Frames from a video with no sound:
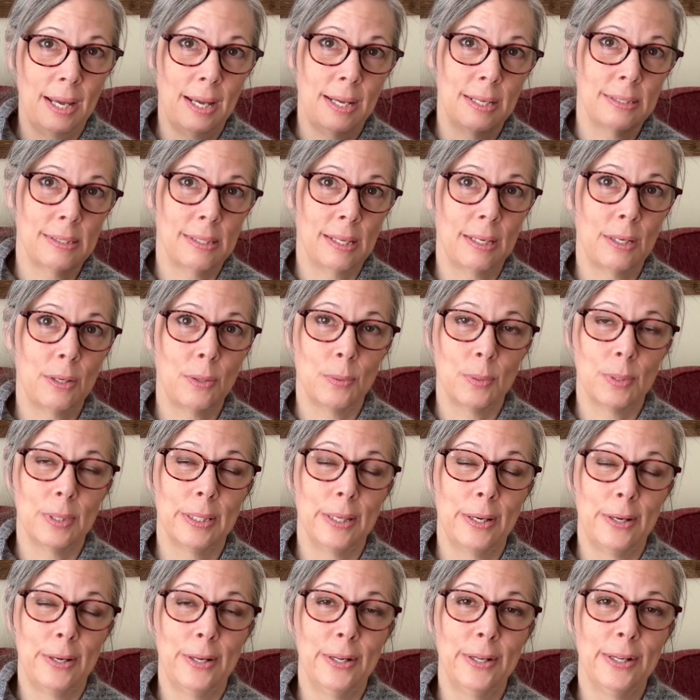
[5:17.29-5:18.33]
as I go
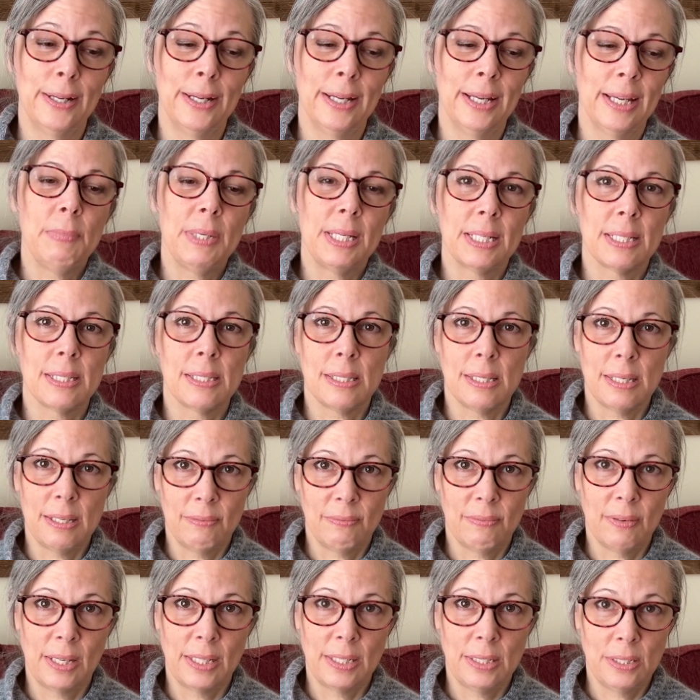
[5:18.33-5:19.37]
along, because if
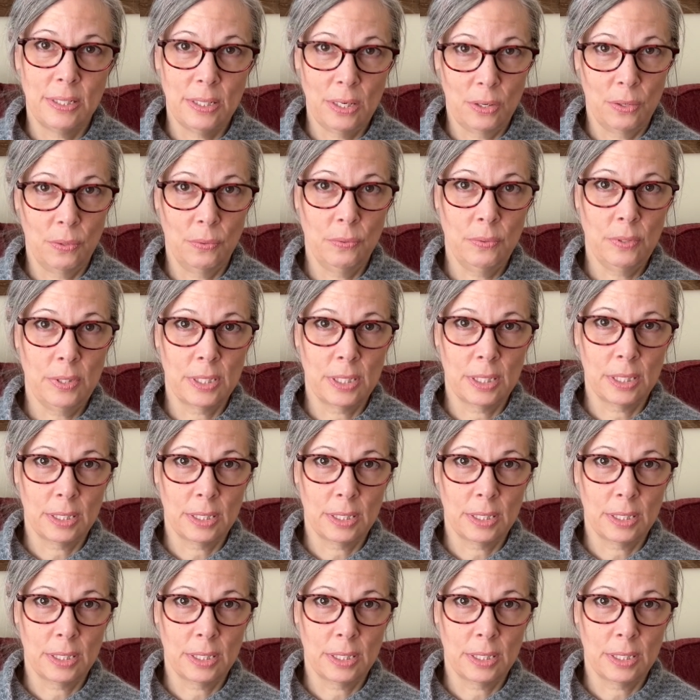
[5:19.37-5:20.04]
I don't,